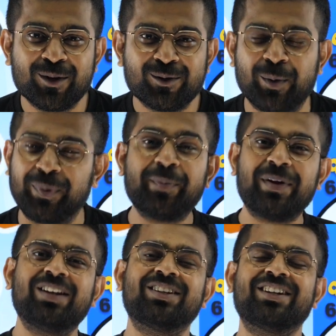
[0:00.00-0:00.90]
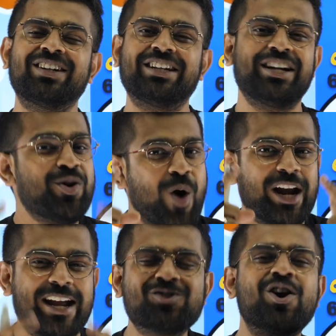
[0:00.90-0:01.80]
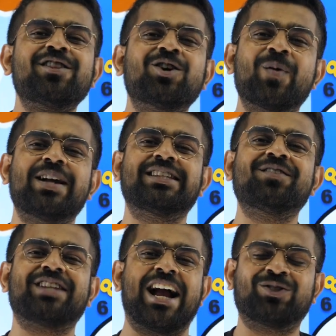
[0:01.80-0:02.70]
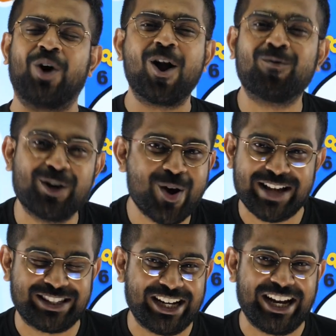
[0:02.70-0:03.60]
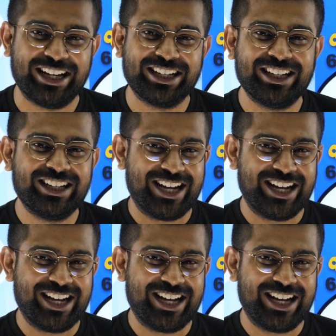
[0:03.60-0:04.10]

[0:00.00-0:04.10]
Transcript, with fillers: So people, did you all enjoy the question which I solved for you yesterday?